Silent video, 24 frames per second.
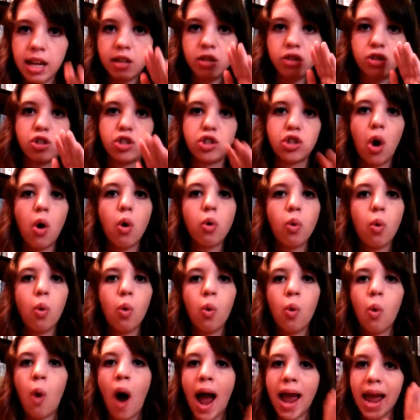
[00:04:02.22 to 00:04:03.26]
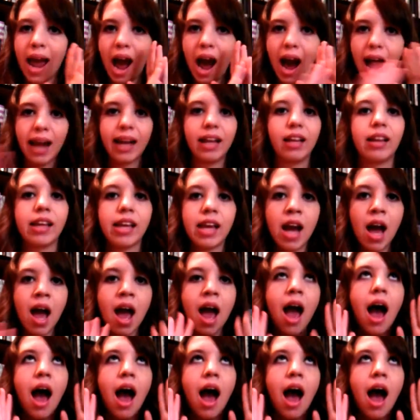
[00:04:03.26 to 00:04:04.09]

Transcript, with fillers: It's so cool. I highly,